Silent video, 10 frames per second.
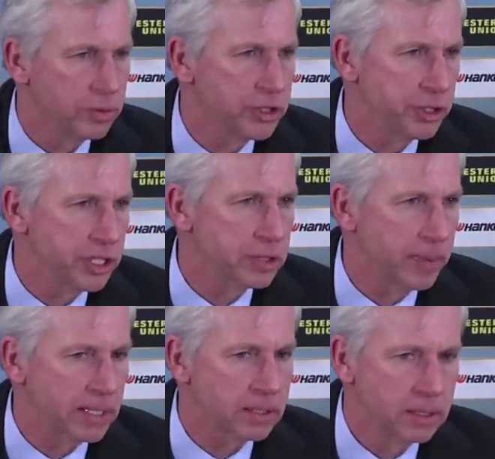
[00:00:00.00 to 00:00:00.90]
as you'd
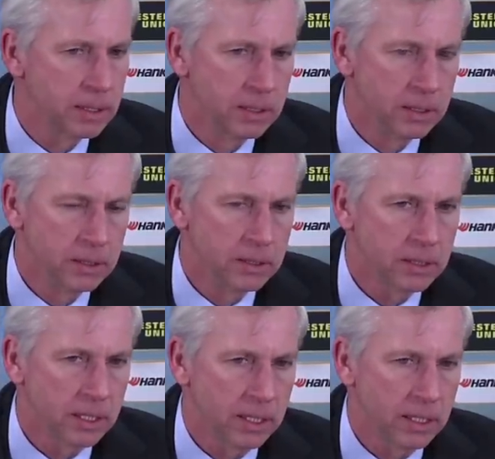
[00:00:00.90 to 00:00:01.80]
expect.
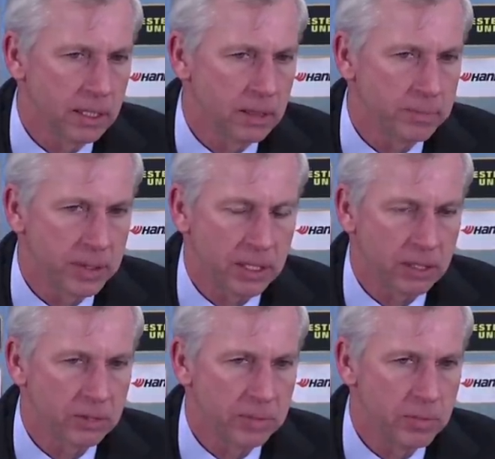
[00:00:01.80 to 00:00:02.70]
But I
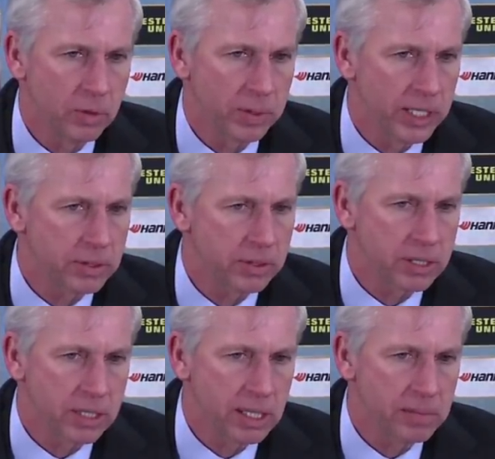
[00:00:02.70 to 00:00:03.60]
couldn't be more pleased with
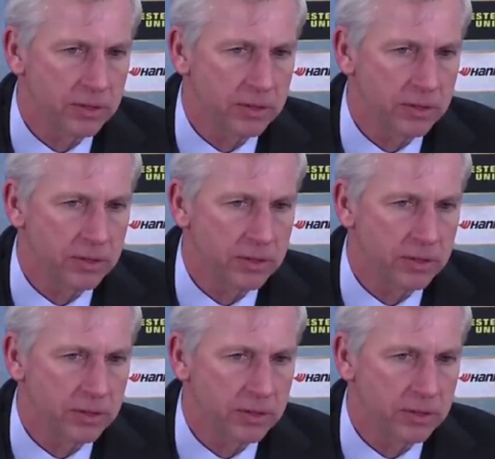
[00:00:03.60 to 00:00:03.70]
the team.